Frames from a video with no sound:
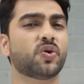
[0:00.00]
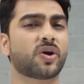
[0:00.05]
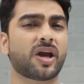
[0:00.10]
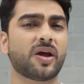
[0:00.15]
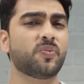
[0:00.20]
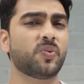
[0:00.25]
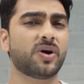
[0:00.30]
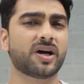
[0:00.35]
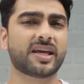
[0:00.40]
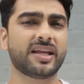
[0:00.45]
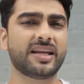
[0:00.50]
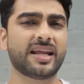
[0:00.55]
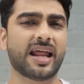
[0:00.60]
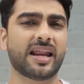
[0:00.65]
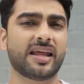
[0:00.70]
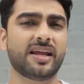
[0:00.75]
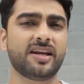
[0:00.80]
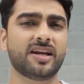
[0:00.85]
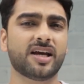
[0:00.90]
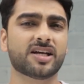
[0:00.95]
You can work in
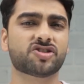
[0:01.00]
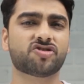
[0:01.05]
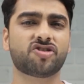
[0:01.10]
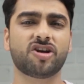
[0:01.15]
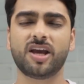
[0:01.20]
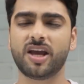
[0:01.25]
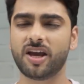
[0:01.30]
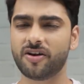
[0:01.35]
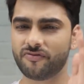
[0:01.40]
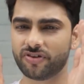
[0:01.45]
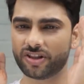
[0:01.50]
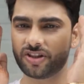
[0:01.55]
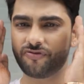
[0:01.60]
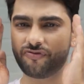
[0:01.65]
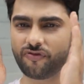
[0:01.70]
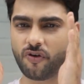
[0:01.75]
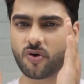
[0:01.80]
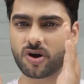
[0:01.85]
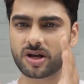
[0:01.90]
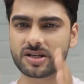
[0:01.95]
any industry with a
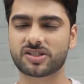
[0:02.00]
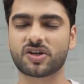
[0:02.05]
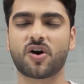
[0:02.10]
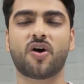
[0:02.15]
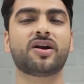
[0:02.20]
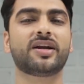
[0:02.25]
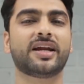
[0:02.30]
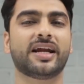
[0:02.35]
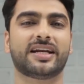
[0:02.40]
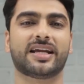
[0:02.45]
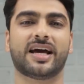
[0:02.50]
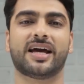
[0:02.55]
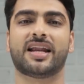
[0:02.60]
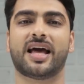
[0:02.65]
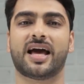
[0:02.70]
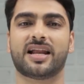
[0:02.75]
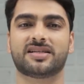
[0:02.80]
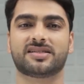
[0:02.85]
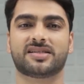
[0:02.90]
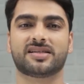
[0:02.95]
focus on data
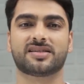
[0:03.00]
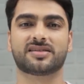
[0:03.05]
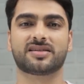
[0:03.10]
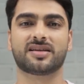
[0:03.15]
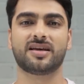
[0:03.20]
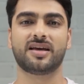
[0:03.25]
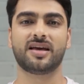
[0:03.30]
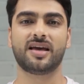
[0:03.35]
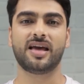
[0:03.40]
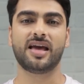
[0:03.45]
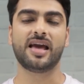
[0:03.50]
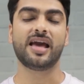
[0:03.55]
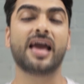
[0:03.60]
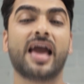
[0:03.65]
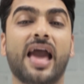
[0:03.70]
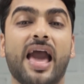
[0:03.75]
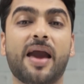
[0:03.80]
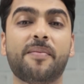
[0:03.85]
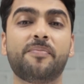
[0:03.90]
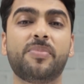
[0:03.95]
analysis.
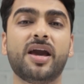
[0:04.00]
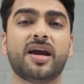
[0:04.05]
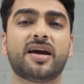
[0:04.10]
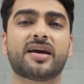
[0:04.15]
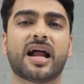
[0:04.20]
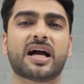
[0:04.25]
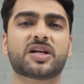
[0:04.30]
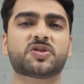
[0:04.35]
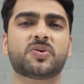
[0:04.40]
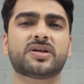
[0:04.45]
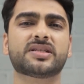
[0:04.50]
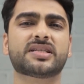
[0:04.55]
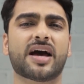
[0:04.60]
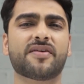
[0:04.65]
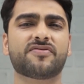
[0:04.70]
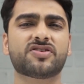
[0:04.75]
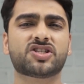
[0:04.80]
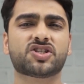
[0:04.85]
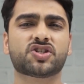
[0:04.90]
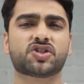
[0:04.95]
MBA graduates
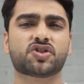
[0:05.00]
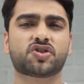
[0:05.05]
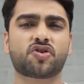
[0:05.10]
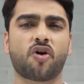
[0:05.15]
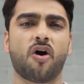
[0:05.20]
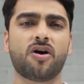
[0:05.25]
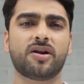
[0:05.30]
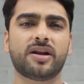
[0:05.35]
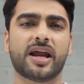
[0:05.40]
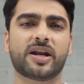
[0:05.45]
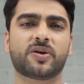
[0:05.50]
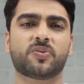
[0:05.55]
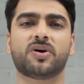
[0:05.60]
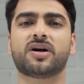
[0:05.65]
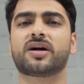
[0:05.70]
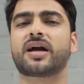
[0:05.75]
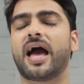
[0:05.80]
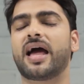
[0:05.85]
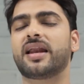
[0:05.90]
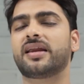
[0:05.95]
have a strong
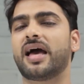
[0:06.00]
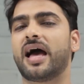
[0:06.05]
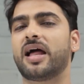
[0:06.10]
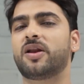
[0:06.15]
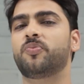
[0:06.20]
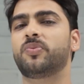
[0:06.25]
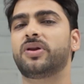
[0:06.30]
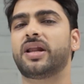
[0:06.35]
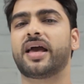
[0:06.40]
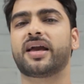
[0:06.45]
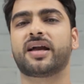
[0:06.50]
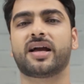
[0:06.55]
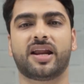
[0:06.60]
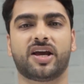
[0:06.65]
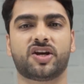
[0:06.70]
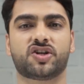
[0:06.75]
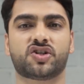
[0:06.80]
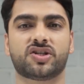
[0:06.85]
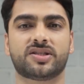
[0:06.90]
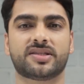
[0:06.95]
network and alumni
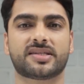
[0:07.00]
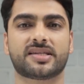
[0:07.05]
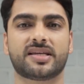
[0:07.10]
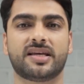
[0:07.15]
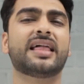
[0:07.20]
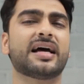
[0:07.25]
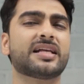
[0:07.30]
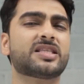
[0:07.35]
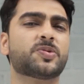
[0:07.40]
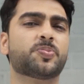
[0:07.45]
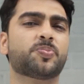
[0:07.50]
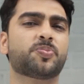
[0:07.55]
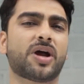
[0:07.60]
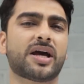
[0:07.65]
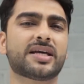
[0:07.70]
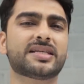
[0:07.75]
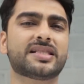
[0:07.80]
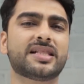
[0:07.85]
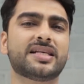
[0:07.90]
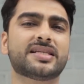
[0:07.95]
connections. That's
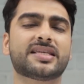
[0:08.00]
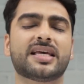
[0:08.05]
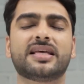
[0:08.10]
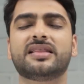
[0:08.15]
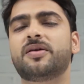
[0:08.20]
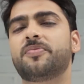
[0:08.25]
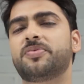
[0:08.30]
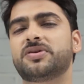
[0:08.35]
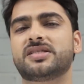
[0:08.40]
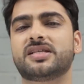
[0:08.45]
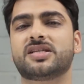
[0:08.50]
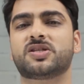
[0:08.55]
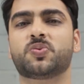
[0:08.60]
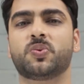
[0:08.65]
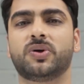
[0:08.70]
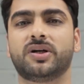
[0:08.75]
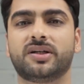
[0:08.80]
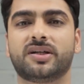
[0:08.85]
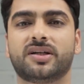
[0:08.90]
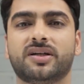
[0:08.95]
priceless in the business
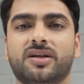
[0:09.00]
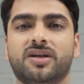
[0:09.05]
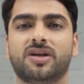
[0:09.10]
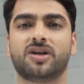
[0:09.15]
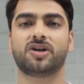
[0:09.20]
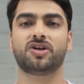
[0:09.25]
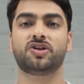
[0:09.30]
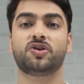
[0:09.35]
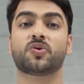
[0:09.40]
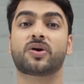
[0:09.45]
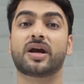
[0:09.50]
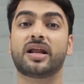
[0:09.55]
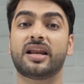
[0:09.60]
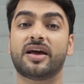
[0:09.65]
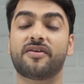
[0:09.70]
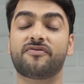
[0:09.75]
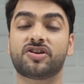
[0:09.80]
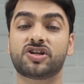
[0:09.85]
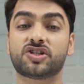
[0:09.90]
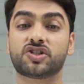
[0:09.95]
world. You can
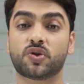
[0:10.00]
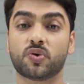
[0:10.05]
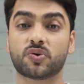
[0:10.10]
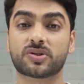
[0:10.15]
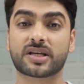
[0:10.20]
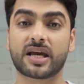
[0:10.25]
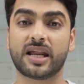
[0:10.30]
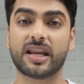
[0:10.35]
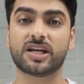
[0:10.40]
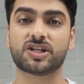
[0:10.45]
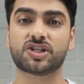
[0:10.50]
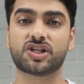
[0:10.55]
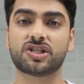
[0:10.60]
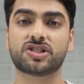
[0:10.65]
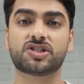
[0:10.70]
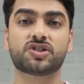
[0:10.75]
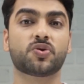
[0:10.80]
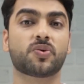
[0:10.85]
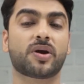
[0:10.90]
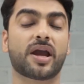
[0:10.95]
leverage those
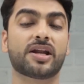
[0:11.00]
connections to